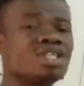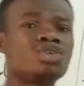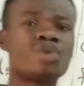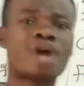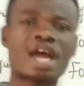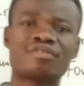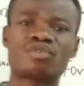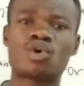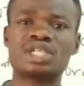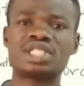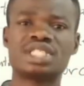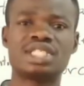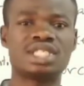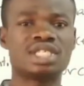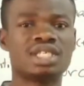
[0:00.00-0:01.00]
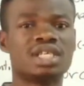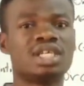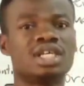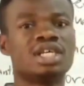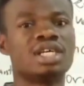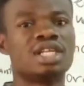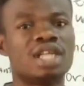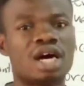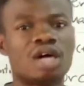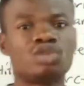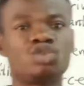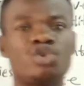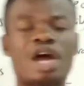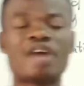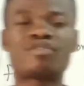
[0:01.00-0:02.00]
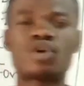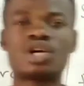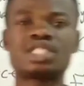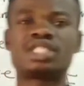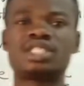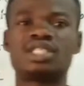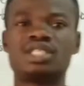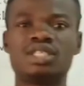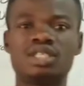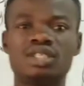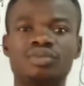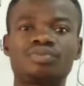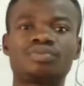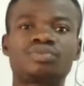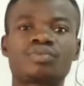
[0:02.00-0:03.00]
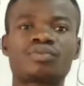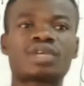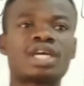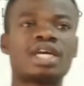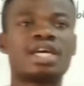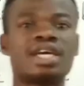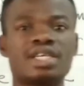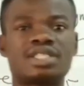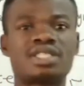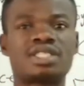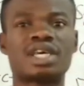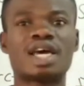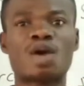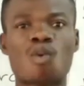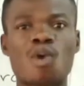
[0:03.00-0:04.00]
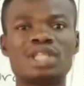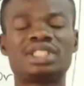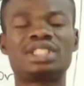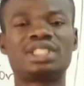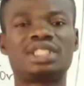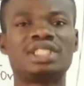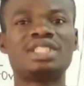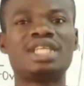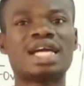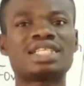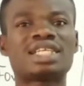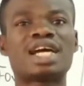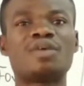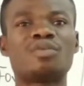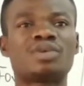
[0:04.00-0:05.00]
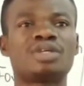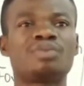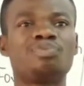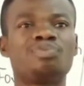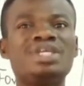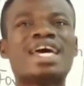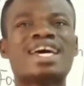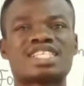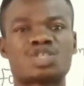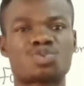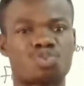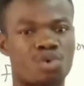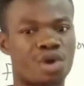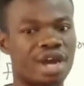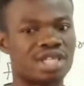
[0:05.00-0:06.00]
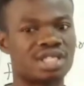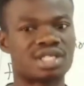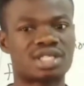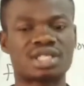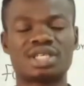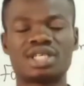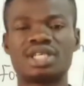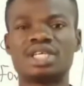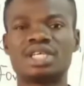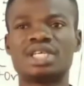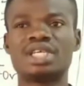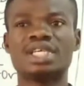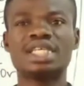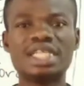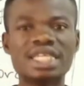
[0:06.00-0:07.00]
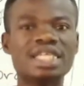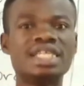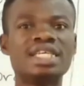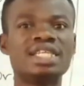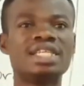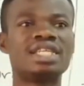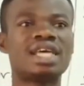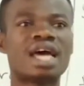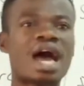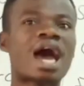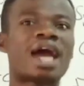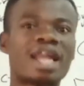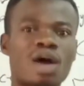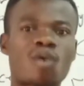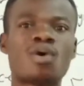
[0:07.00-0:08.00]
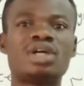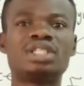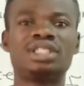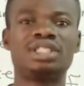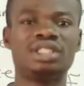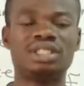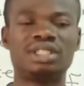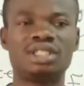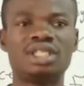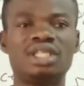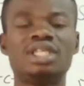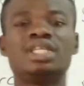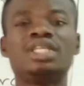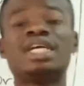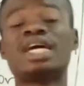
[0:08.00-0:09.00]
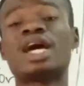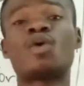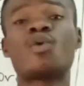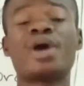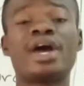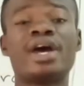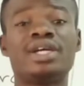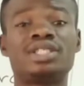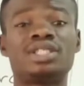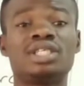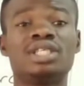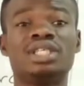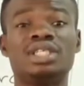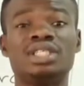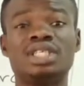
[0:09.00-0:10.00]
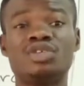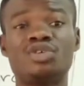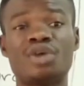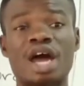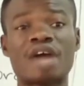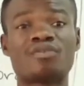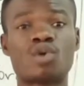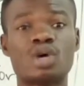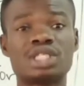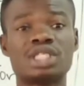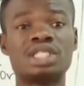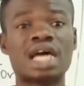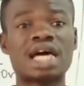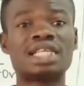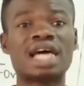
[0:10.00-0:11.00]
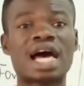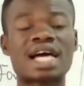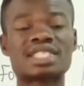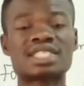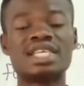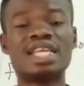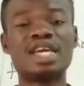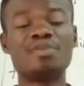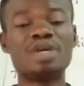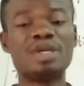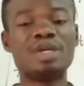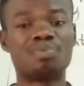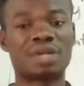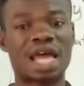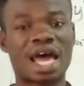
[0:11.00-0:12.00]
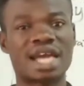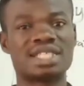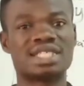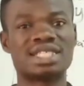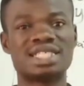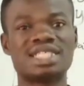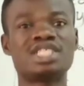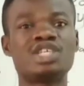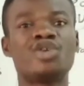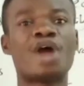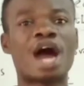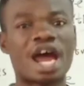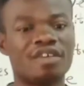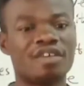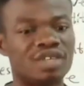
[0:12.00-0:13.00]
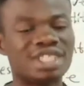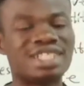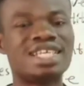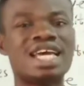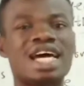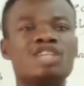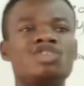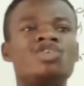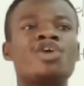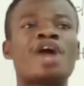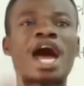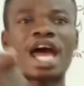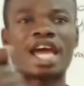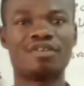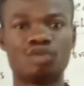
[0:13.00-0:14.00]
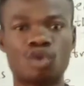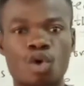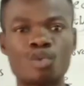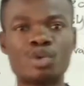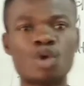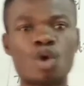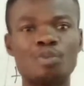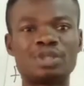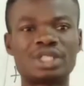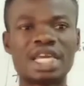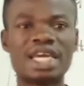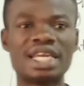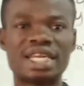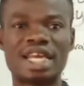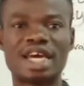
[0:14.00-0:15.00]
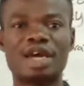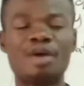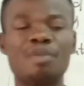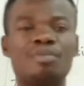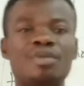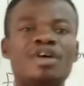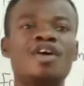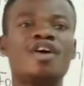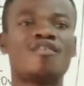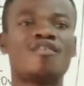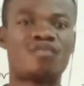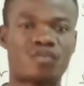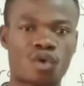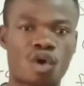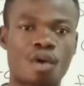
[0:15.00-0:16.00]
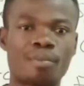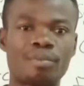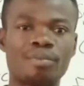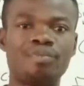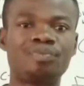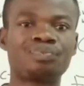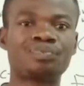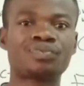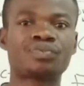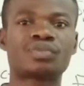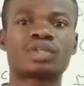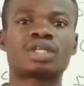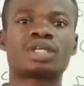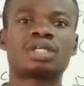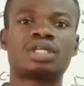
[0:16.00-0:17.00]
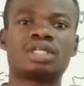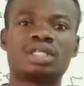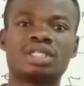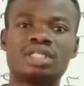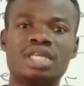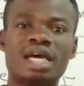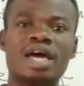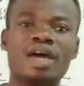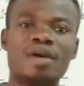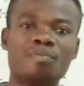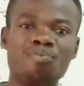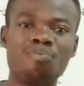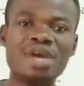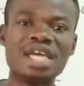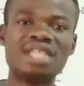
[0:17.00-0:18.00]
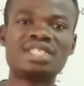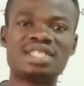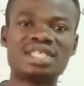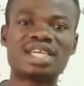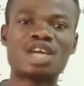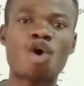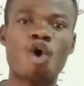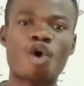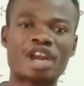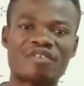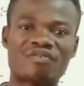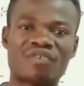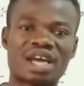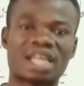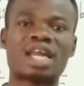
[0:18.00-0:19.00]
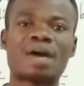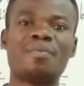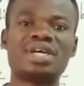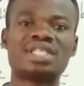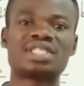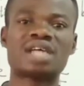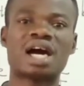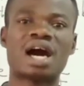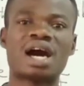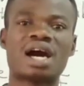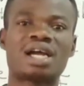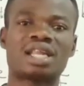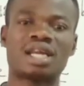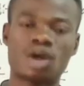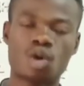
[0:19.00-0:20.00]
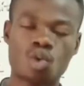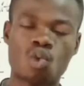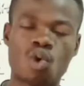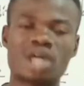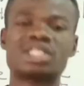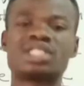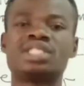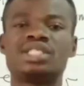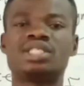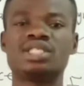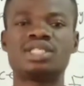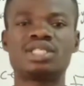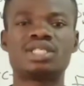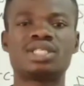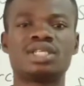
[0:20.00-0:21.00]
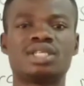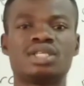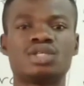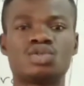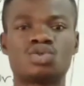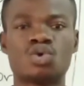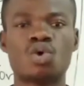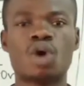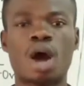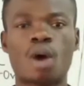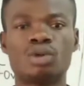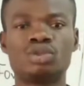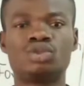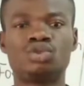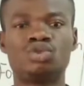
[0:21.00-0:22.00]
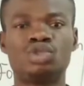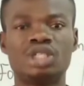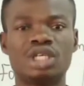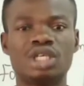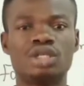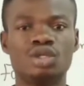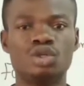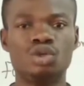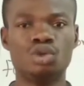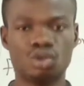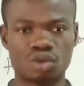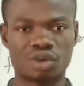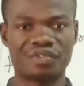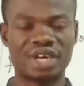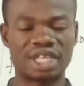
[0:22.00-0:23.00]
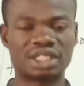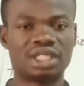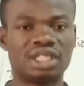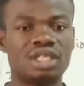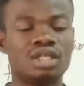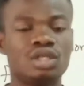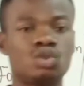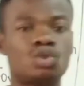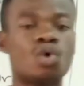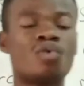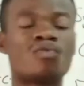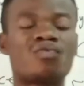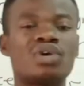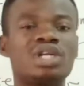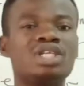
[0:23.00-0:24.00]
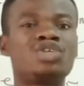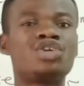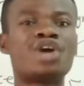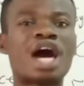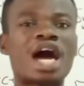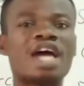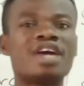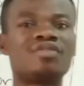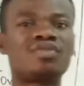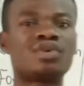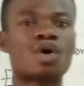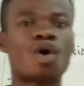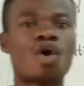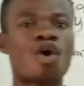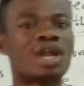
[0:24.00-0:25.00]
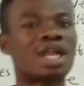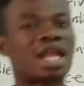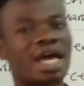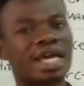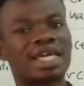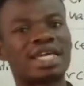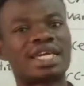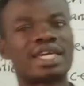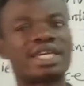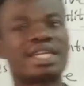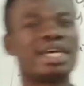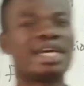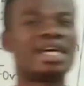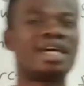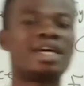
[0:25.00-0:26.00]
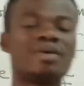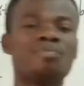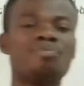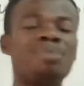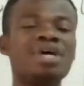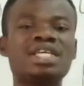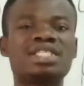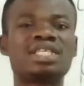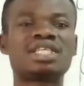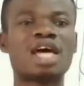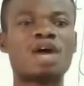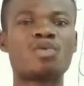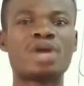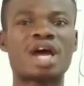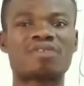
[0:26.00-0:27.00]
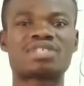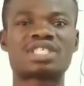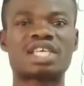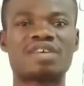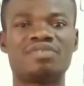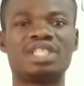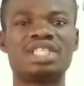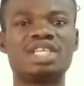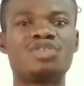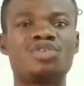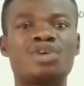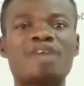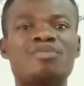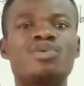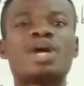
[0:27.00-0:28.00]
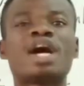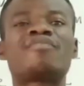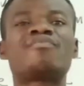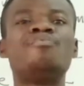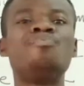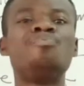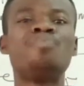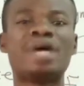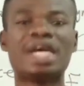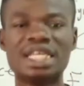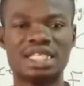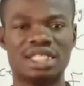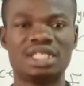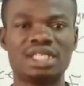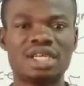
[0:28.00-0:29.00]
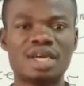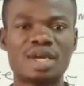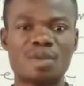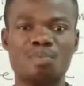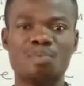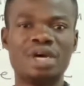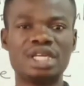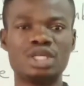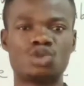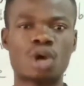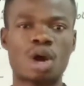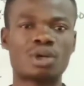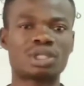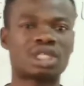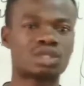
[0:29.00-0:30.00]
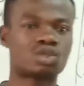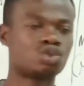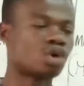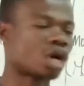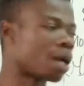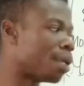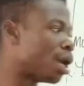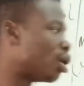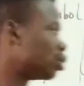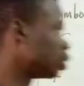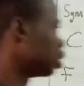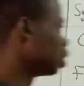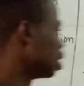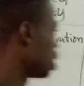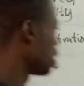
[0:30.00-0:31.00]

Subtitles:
even derived quantity? Now, derived quantity is a quantity that can be expressed in other quantities. In other words, the derived quantities, as the name implies, derived, they are derived, or we obtain them from the basic or the fundamental quantities. So I want you to take note of that. So for the derived, unlike the basic that we have 7, the derived we have many. So I want us to talk about